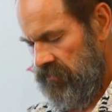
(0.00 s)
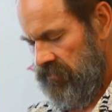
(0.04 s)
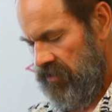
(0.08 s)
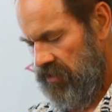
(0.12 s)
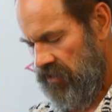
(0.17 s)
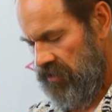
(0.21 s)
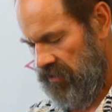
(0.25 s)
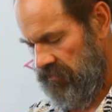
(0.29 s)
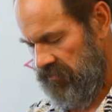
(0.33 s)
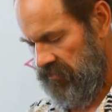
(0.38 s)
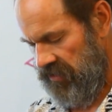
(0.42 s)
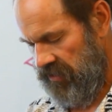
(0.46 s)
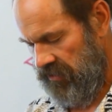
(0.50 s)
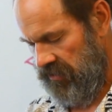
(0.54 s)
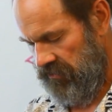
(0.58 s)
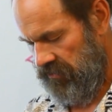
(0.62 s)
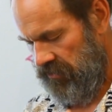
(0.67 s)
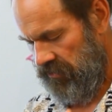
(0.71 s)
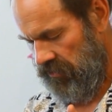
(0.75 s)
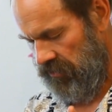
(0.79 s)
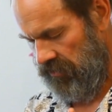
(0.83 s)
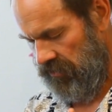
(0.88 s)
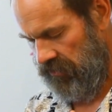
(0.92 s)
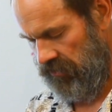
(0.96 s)
Calm down.
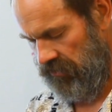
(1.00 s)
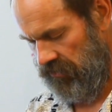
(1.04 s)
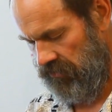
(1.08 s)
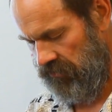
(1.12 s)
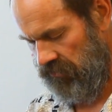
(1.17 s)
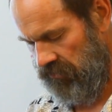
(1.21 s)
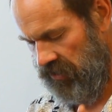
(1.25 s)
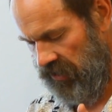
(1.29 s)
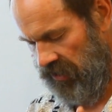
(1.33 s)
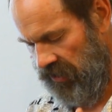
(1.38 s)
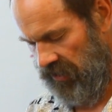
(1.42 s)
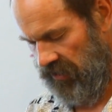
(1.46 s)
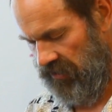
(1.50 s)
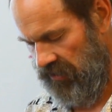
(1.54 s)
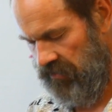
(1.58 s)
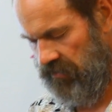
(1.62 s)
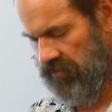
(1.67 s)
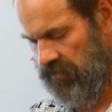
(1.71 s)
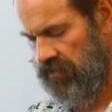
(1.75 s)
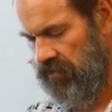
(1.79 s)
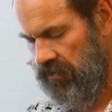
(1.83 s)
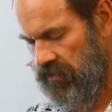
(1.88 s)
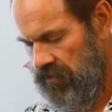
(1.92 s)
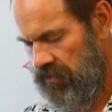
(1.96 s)
Okay,
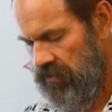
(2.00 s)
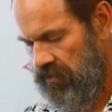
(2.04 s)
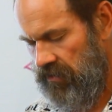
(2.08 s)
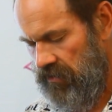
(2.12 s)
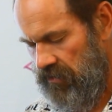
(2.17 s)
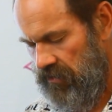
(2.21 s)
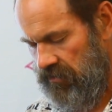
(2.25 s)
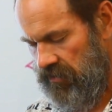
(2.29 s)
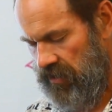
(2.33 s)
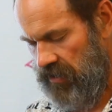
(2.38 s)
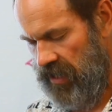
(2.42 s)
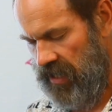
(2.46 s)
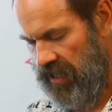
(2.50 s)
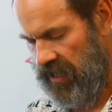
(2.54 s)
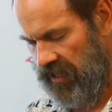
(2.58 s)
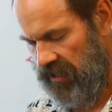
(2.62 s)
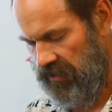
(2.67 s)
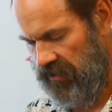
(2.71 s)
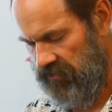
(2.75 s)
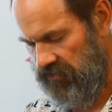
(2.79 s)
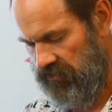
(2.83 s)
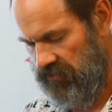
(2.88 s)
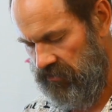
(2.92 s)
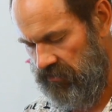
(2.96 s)
the
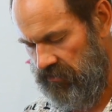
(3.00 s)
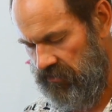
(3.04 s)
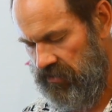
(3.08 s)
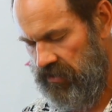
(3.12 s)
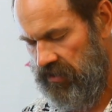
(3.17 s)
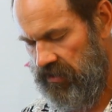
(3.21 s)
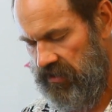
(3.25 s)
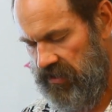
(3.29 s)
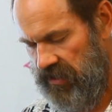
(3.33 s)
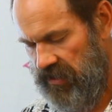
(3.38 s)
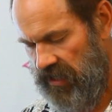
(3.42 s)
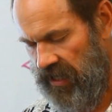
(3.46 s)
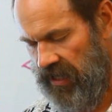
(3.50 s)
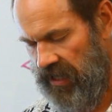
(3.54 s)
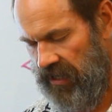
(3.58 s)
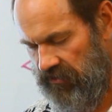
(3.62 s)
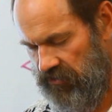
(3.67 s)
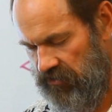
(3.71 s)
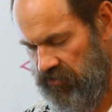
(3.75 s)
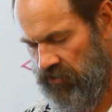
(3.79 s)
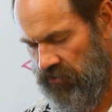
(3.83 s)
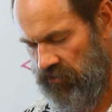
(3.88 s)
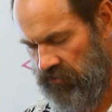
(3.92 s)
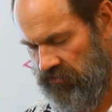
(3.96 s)
handle can't
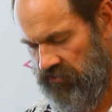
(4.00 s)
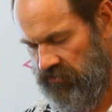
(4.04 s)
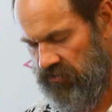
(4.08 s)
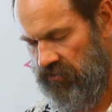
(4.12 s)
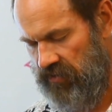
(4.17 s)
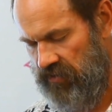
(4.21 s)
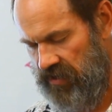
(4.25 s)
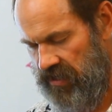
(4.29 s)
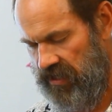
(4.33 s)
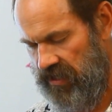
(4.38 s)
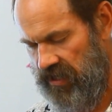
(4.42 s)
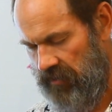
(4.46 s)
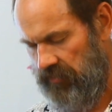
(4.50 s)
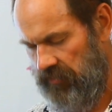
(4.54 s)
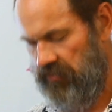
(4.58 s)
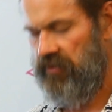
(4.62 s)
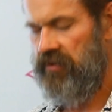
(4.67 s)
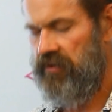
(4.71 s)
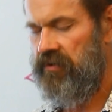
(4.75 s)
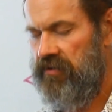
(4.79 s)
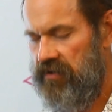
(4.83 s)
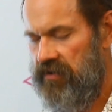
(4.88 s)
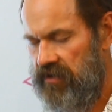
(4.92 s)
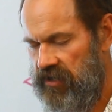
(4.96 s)
turn going up.
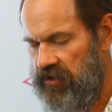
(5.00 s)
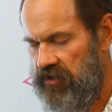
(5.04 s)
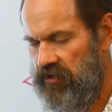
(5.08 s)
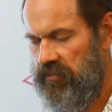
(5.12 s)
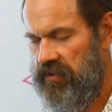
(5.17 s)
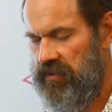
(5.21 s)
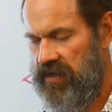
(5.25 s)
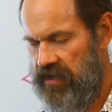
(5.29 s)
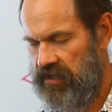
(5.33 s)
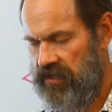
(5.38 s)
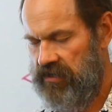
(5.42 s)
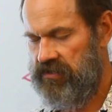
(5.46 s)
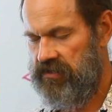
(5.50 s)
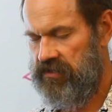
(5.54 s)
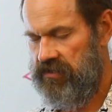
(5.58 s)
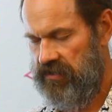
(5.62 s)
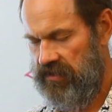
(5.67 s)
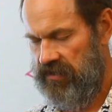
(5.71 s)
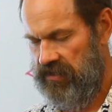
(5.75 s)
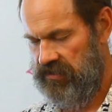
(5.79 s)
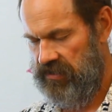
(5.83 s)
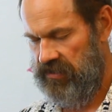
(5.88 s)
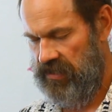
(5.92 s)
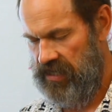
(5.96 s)
The gearbox
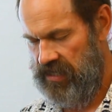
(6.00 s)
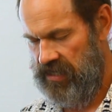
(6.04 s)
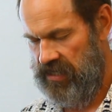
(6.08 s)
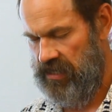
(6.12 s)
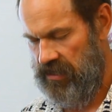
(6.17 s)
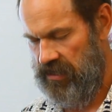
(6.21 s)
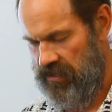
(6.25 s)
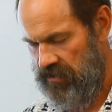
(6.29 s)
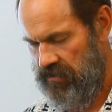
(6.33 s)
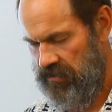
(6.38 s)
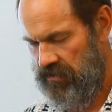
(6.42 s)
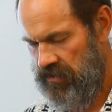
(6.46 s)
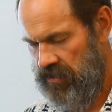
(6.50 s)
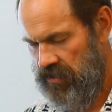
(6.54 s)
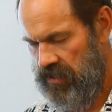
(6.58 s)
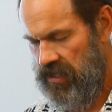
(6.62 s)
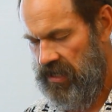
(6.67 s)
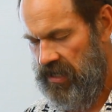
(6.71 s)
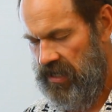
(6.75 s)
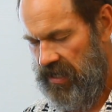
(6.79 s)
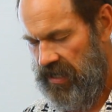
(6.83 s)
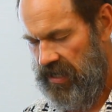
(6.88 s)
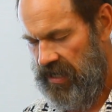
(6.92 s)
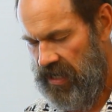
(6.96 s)
is icky.
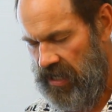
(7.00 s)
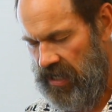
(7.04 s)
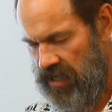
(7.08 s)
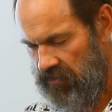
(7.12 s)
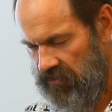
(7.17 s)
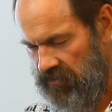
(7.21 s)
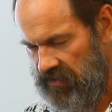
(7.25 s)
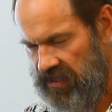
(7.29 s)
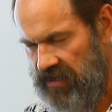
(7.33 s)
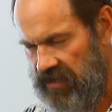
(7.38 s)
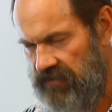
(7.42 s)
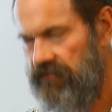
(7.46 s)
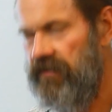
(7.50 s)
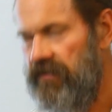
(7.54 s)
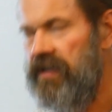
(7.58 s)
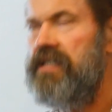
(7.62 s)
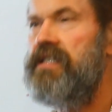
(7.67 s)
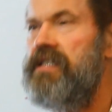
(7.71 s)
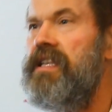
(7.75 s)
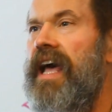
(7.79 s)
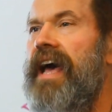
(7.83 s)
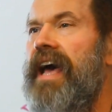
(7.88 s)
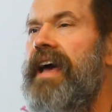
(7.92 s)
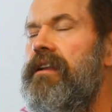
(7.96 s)
How can I fix
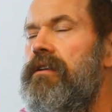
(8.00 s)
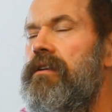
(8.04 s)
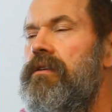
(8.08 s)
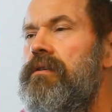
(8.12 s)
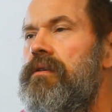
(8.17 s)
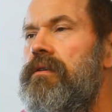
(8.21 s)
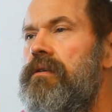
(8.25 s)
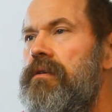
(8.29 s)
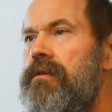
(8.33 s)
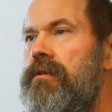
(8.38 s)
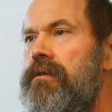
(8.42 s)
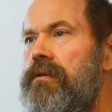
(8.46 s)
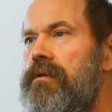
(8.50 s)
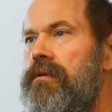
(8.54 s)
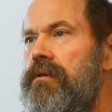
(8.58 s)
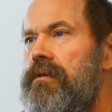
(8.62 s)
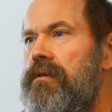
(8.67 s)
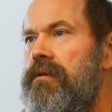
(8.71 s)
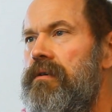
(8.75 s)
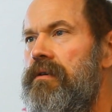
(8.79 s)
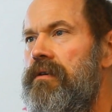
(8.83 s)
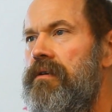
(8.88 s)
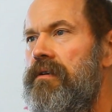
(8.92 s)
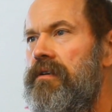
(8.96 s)
that?
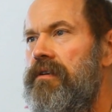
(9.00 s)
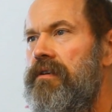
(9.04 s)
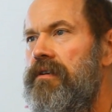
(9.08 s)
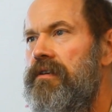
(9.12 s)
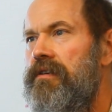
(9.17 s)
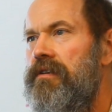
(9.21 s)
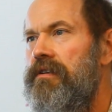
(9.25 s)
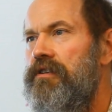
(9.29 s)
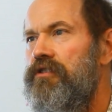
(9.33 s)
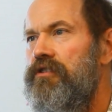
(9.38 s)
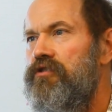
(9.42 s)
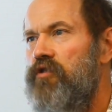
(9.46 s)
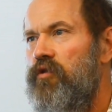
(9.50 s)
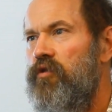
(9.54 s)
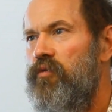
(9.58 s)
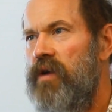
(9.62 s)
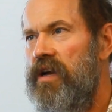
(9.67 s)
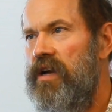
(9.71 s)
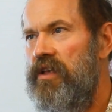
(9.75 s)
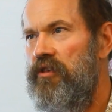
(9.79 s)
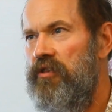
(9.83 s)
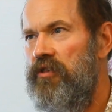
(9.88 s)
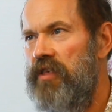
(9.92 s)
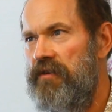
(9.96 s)
So
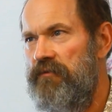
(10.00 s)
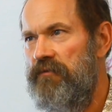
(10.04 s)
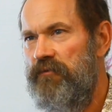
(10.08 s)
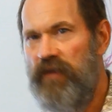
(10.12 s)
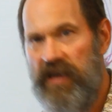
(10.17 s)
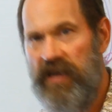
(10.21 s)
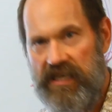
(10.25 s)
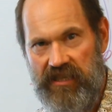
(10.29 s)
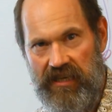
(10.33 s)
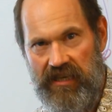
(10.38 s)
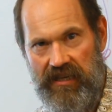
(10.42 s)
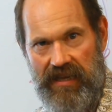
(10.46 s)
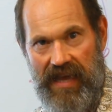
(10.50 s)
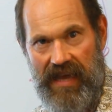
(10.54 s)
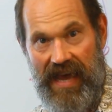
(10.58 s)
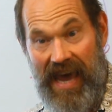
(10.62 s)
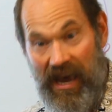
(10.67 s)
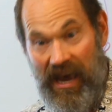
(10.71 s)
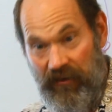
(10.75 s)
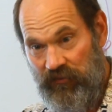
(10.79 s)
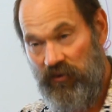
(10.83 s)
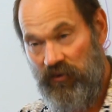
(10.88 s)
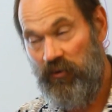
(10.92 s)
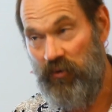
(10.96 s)
rather than fix it
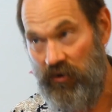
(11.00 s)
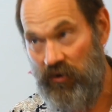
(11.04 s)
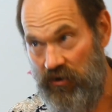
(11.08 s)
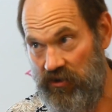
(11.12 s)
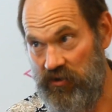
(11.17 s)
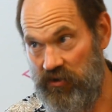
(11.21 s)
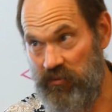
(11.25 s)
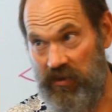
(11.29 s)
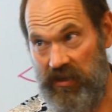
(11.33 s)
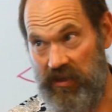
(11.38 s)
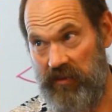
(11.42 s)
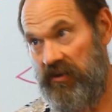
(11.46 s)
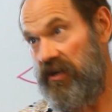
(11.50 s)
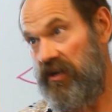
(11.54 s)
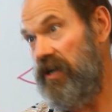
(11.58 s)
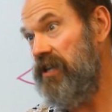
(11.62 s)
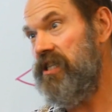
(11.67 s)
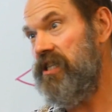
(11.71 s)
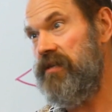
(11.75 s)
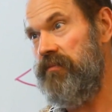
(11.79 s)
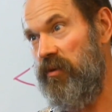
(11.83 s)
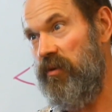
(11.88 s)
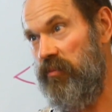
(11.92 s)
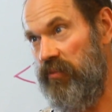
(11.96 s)
afterwards when the
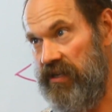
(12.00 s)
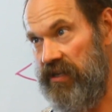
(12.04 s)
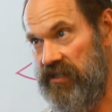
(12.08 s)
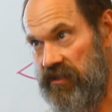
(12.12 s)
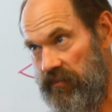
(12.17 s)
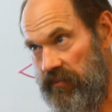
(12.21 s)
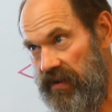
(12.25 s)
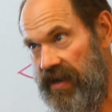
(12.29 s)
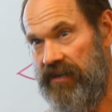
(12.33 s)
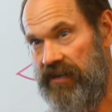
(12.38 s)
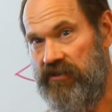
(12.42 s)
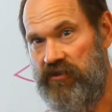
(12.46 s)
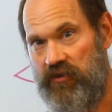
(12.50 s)
customer brings it back